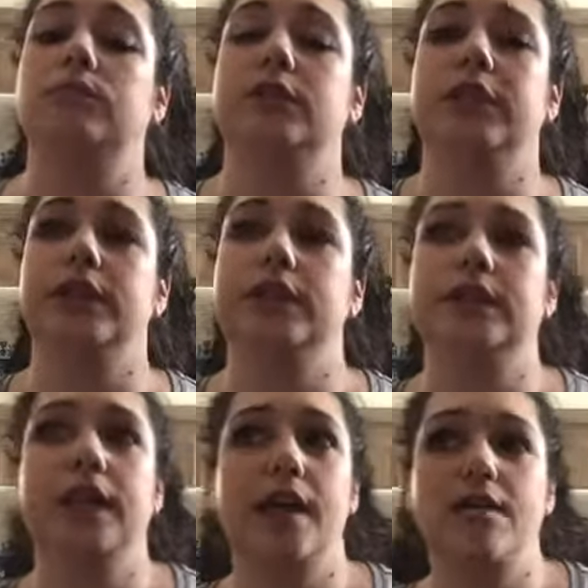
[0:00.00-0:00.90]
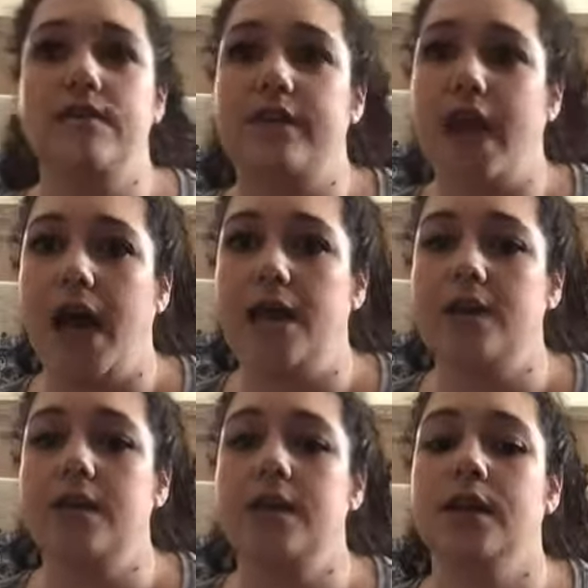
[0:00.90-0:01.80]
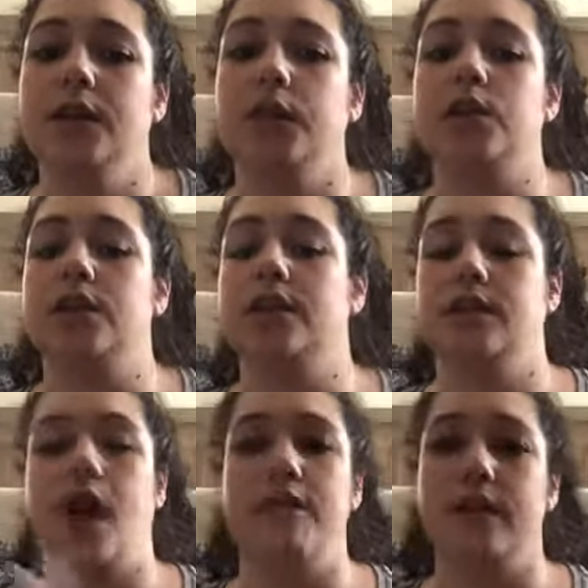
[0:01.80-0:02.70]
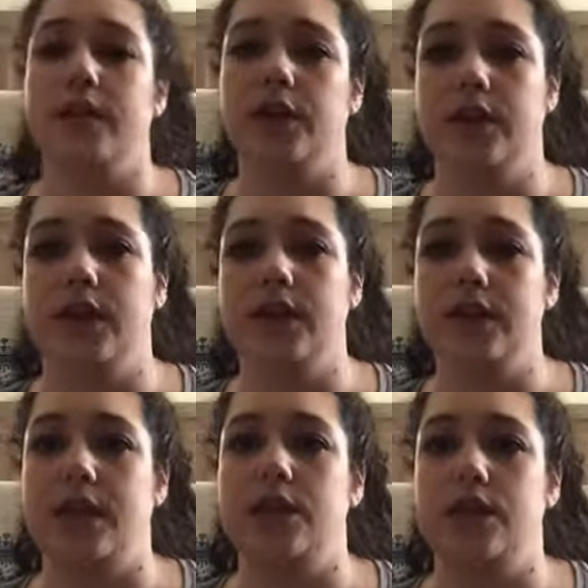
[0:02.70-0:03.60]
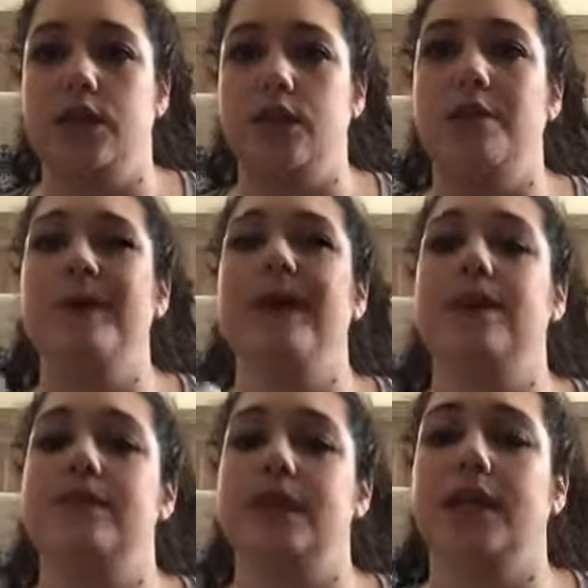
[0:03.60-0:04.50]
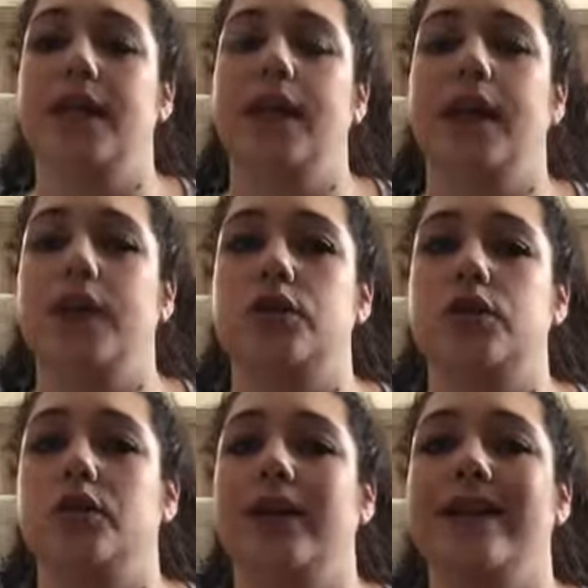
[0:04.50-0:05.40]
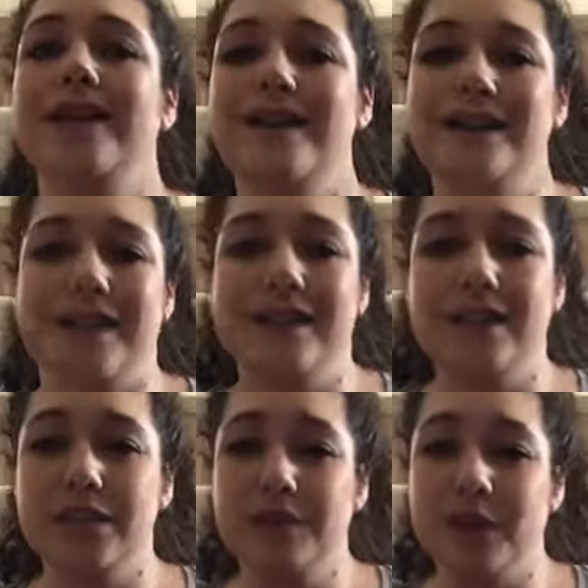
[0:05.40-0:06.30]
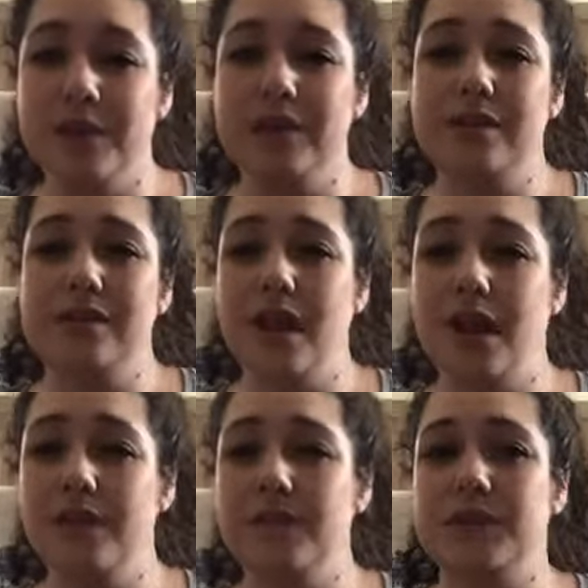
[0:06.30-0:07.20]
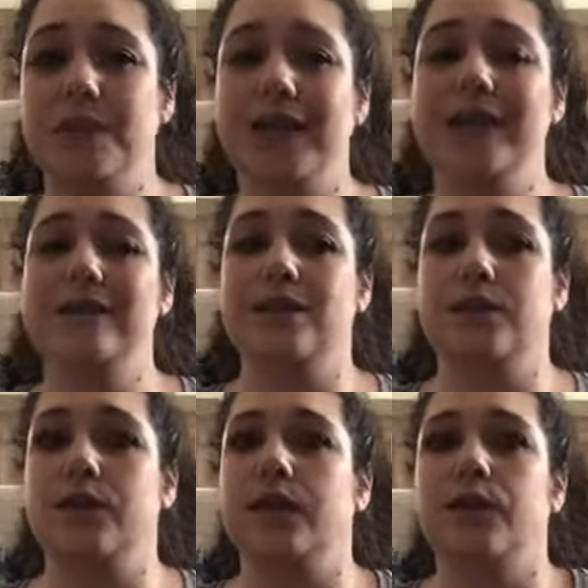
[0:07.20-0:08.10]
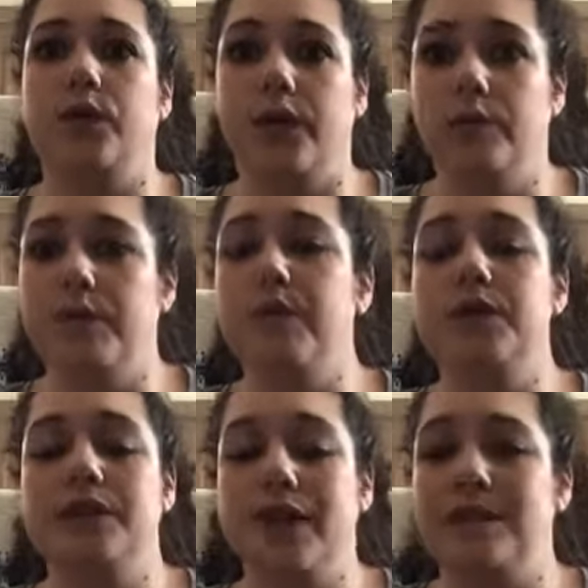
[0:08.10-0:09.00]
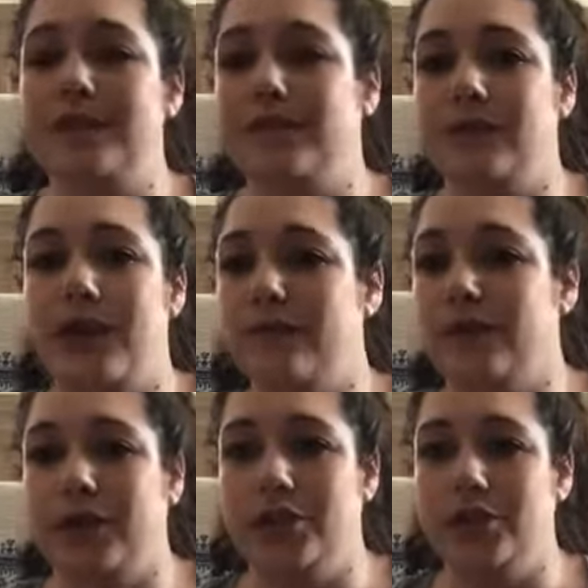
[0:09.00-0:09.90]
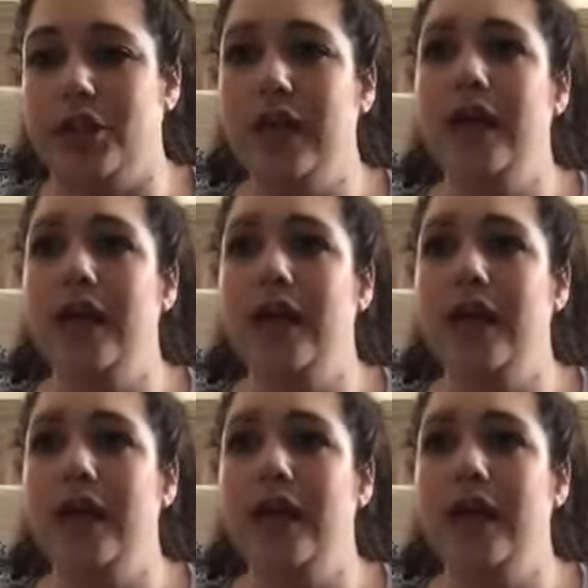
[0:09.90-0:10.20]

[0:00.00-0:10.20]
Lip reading: There's none of that. You just, everything you need is sent to you. You might have to get an occasional like science experiment supplies, such as like foil, but most of the time it's stuff you have in your kitchen.